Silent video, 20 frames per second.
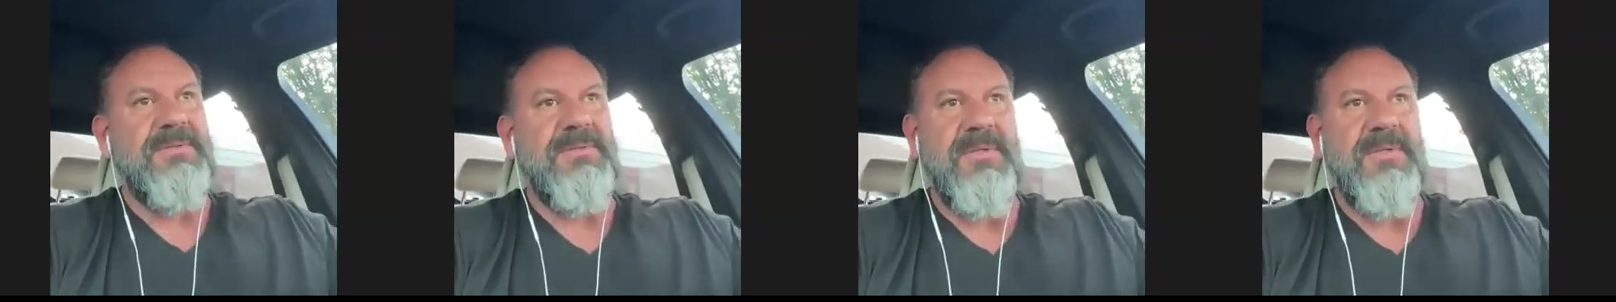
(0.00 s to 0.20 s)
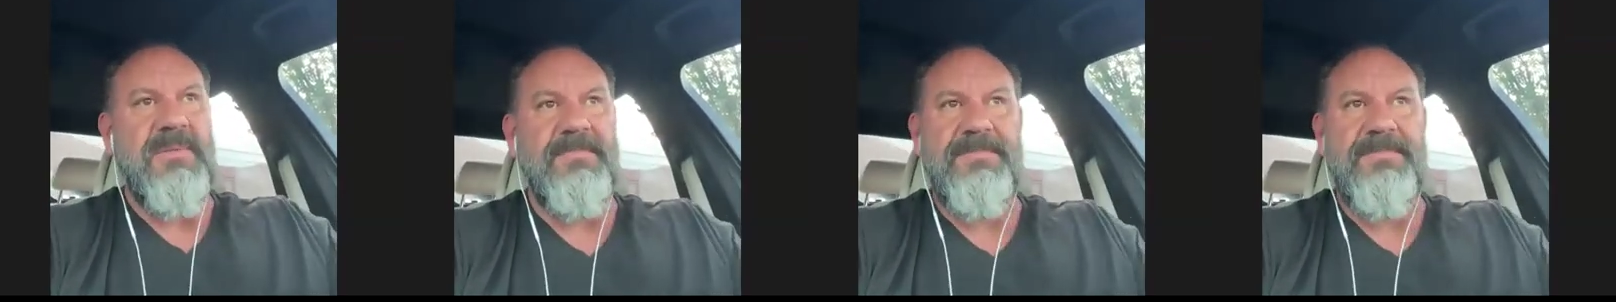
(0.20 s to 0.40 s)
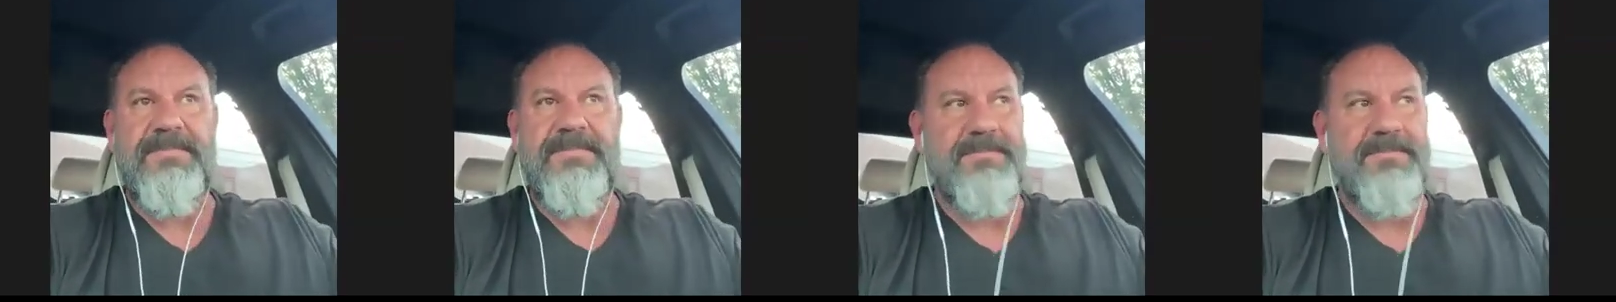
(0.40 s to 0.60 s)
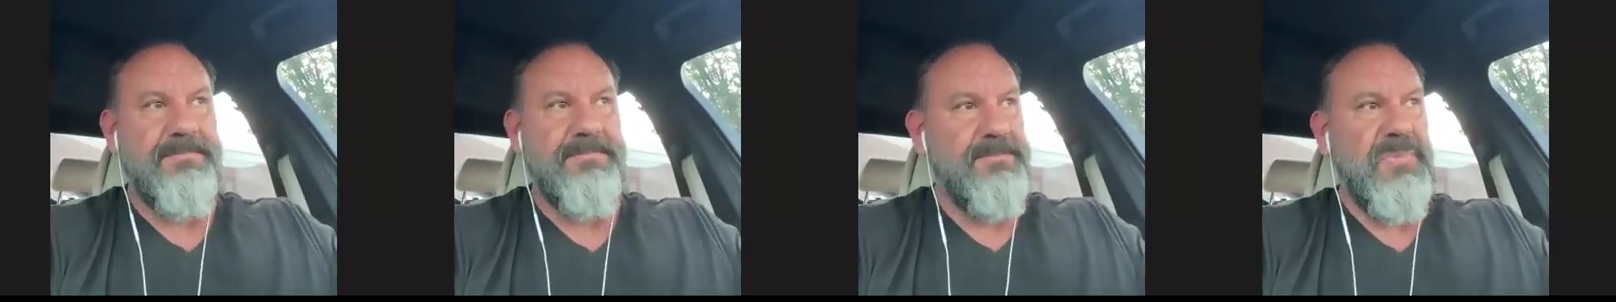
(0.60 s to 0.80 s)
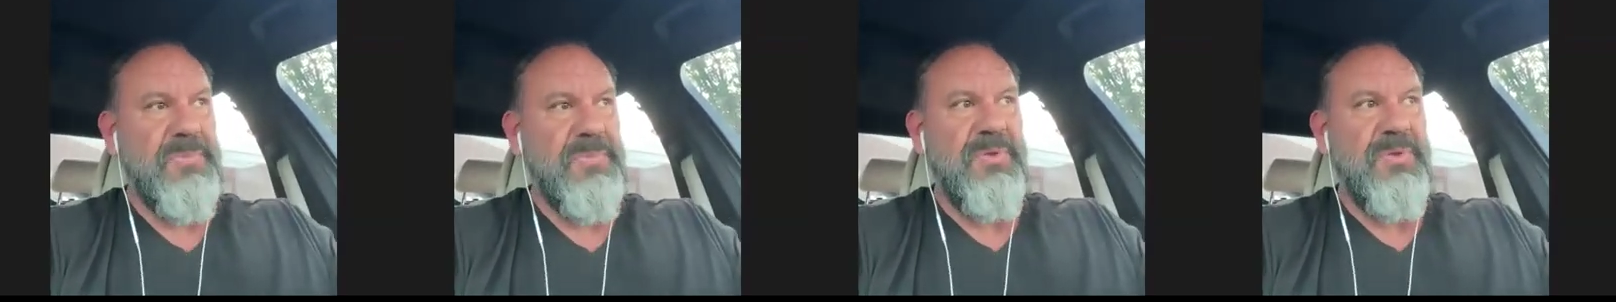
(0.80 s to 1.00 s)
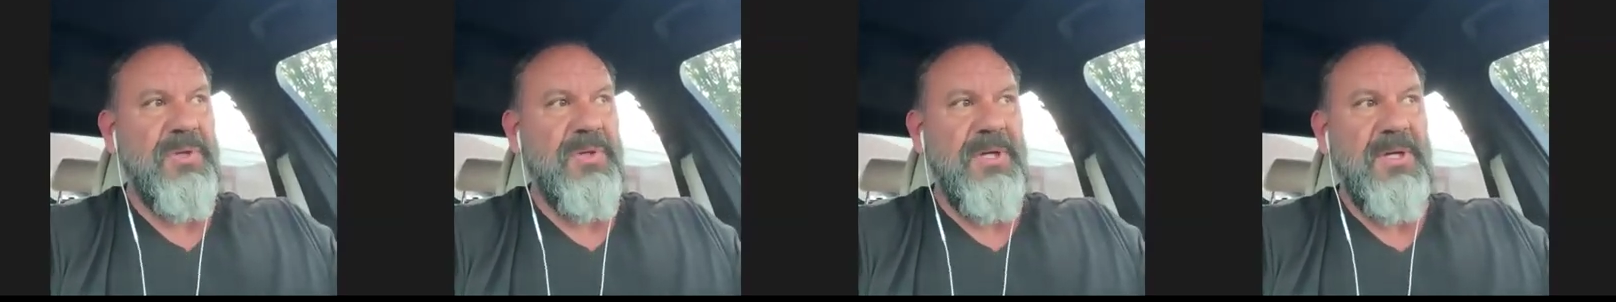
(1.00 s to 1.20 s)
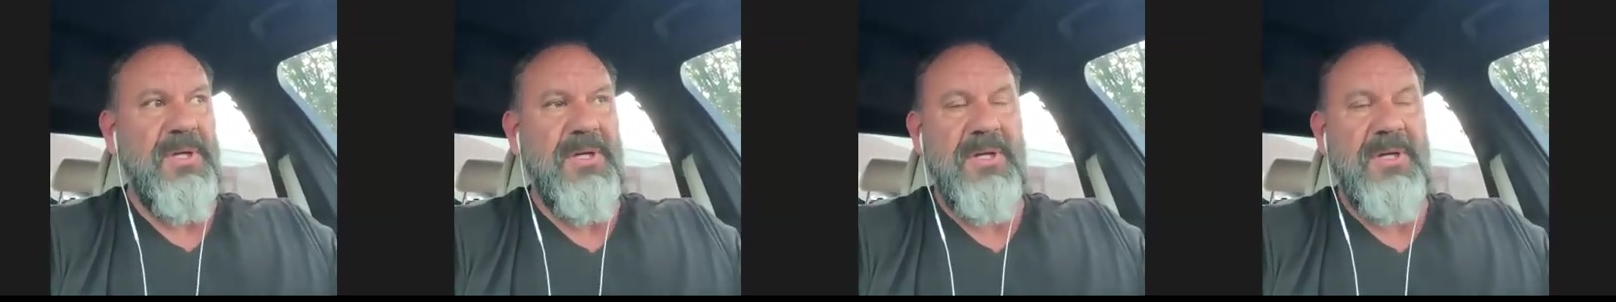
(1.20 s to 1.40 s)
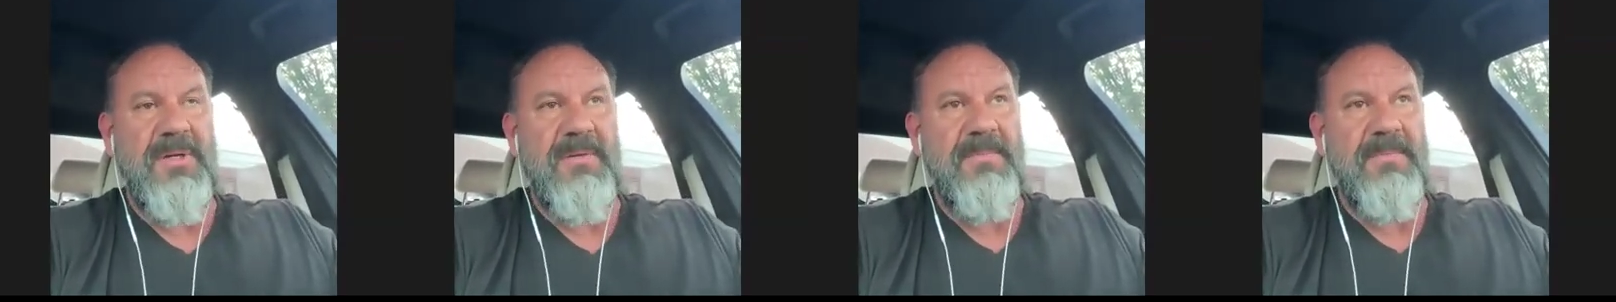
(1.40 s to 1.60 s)
to
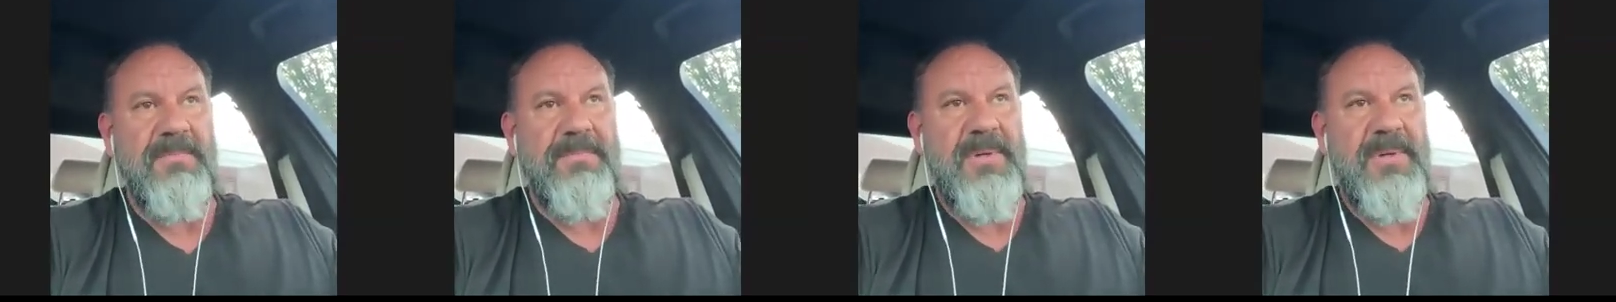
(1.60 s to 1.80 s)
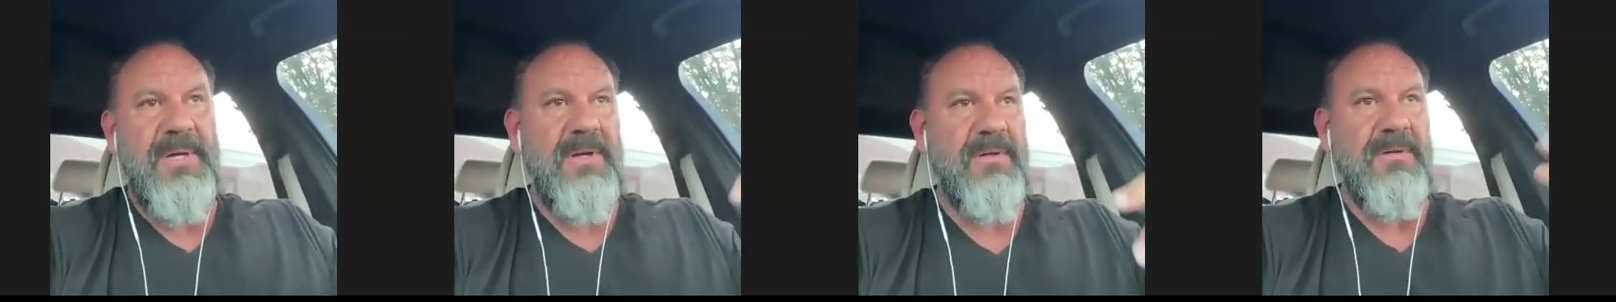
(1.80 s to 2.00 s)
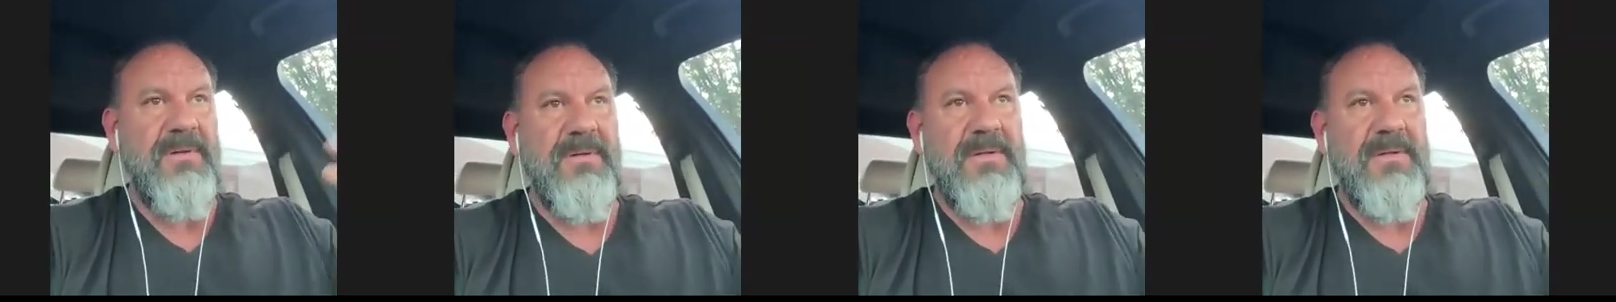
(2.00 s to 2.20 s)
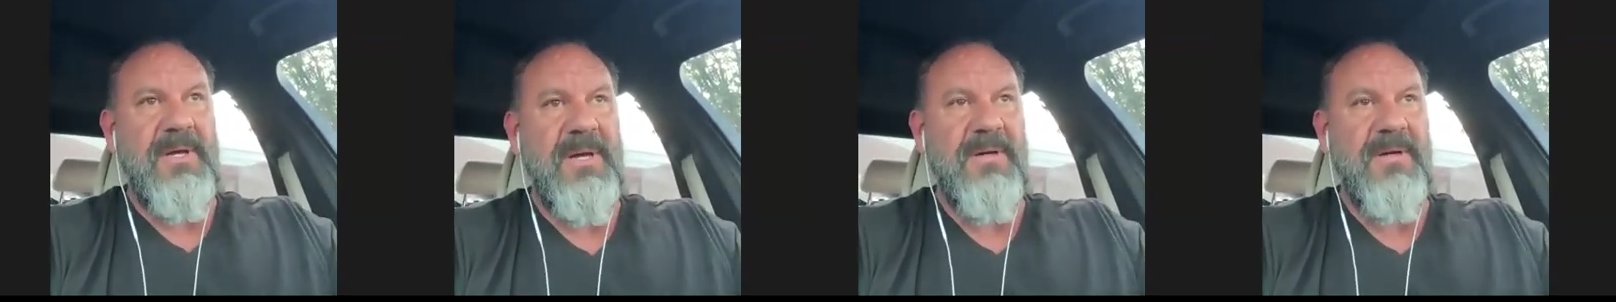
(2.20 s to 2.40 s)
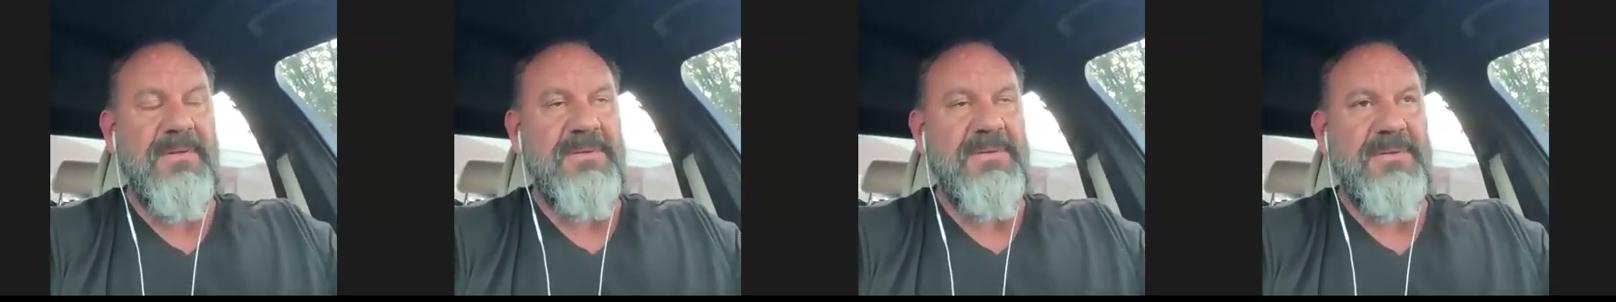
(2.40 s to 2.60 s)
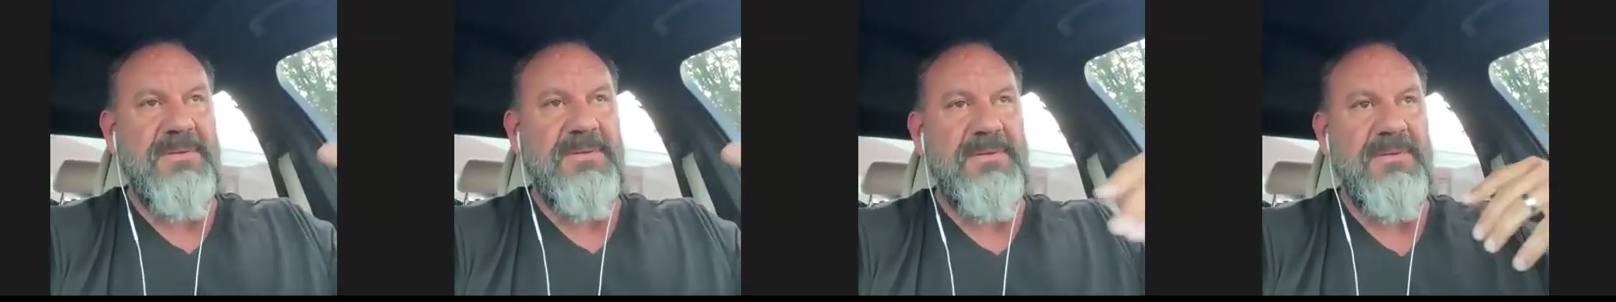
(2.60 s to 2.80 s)
the panel of the house,